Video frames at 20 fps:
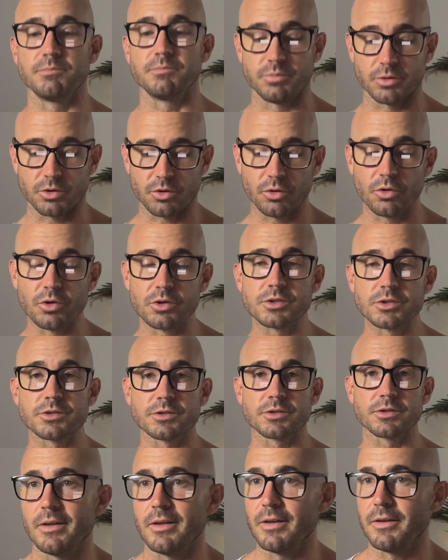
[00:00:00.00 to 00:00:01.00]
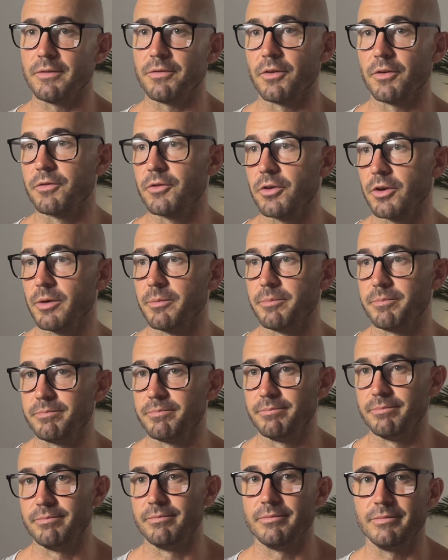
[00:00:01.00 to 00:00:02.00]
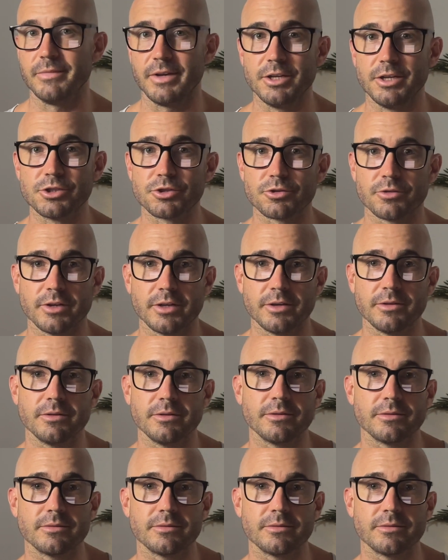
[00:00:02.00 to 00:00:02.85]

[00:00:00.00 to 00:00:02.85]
because if I've got an injury,